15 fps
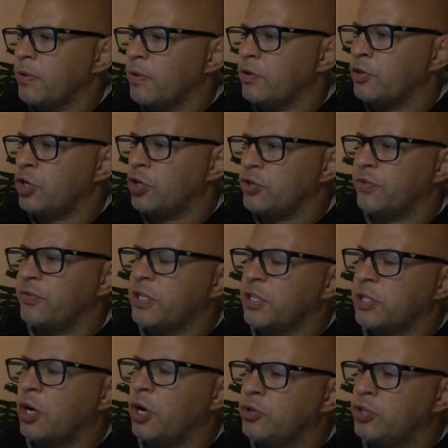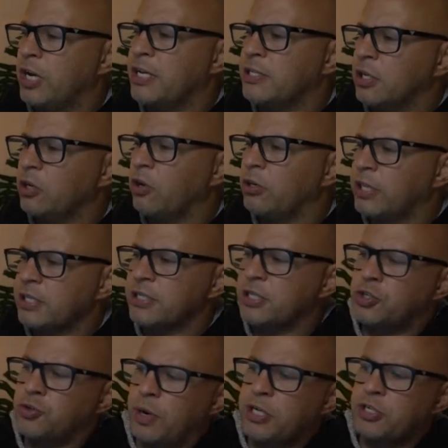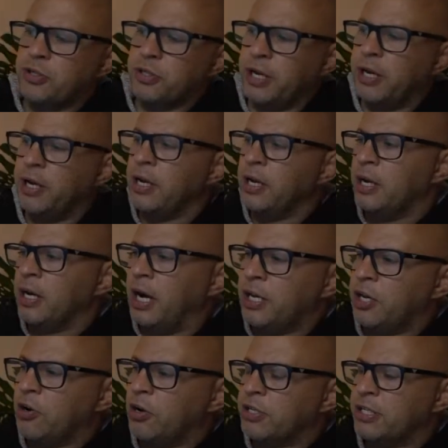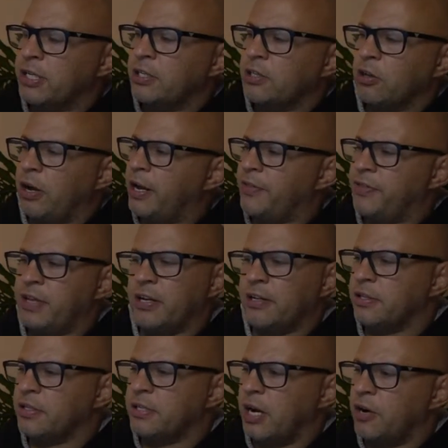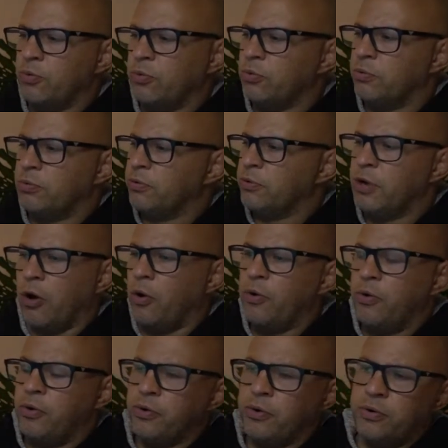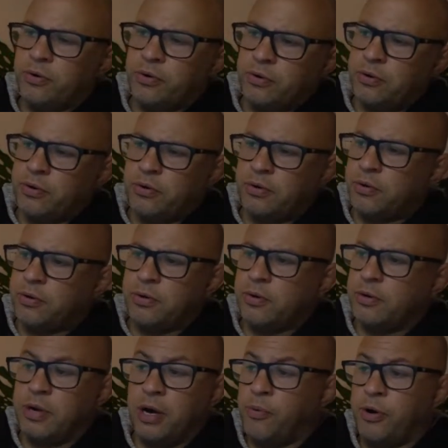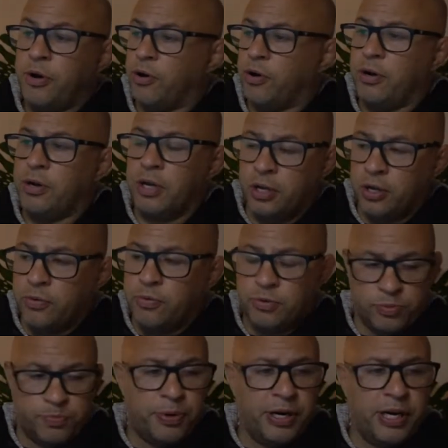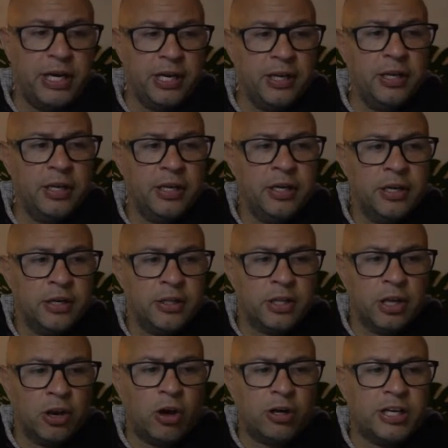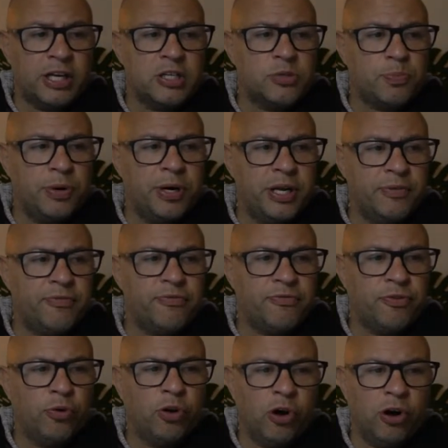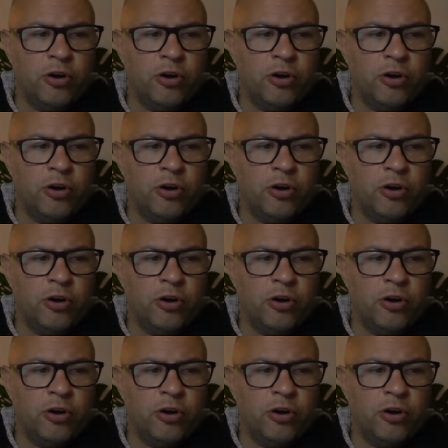Joseph says, Coach, how's the lockdown situation there? Are you guys seeing light at the end of the tunnel? No, no, we're not. It's pretty, the lockdown's pretty full on.